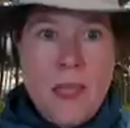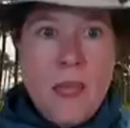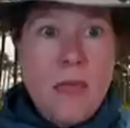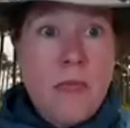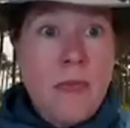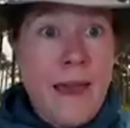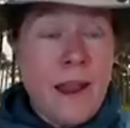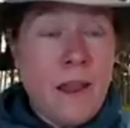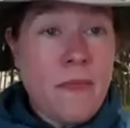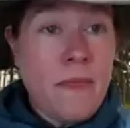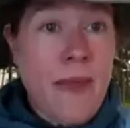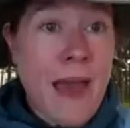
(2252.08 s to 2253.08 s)
that
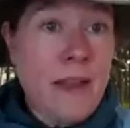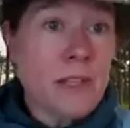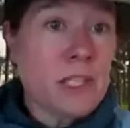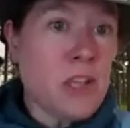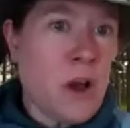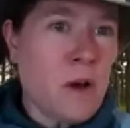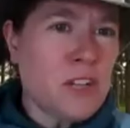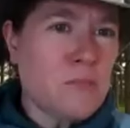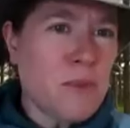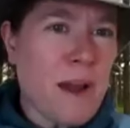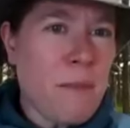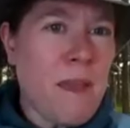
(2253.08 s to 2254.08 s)
that stone is
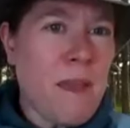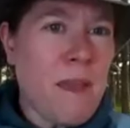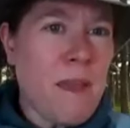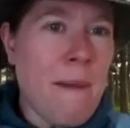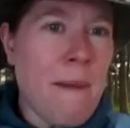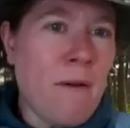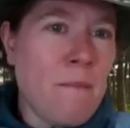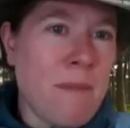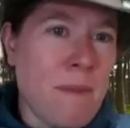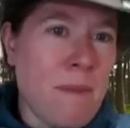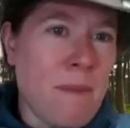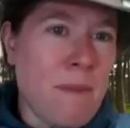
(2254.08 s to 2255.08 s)
probably about
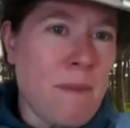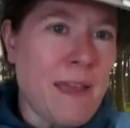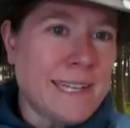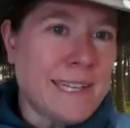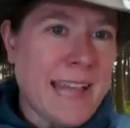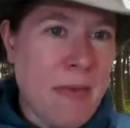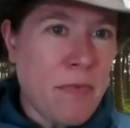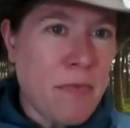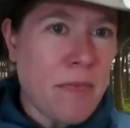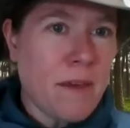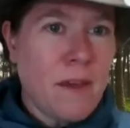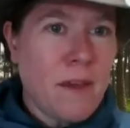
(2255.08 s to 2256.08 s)
maybe a tenth
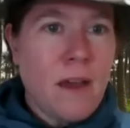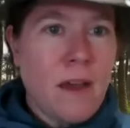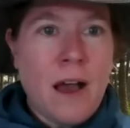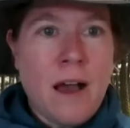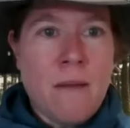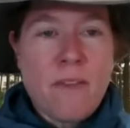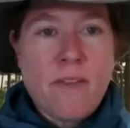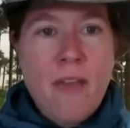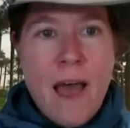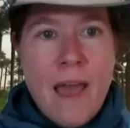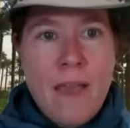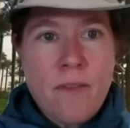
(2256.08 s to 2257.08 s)
um, the
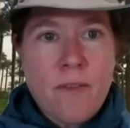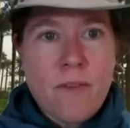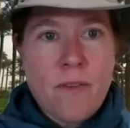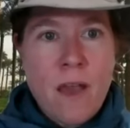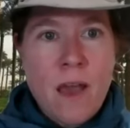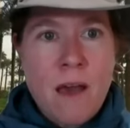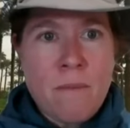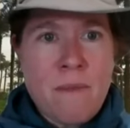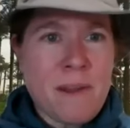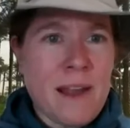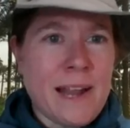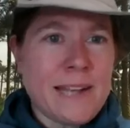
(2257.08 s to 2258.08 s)
size, uh, maybe
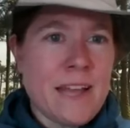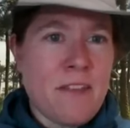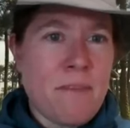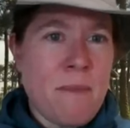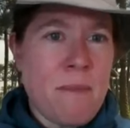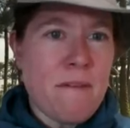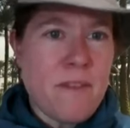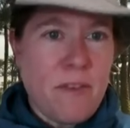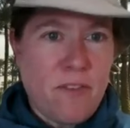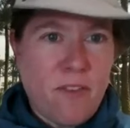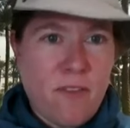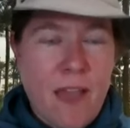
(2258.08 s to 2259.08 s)
not a tenth, maybe a
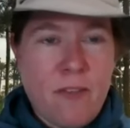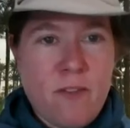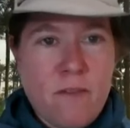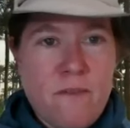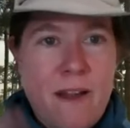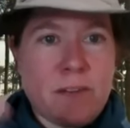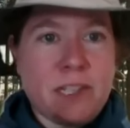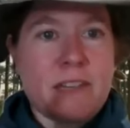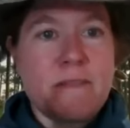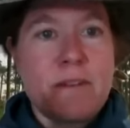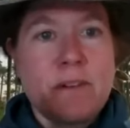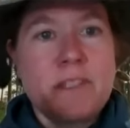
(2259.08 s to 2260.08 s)
fifth the size. So five or six
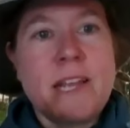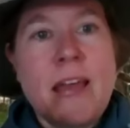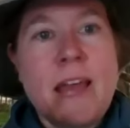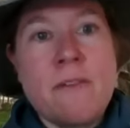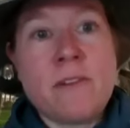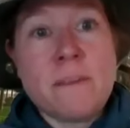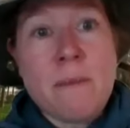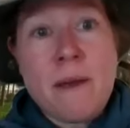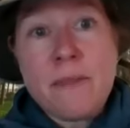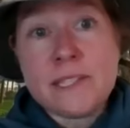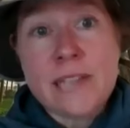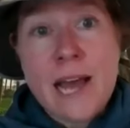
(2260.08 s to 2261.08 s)
of those together is
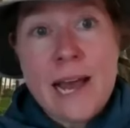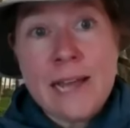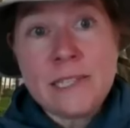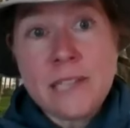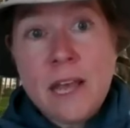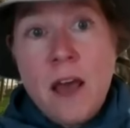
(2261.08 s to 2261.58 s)
about the size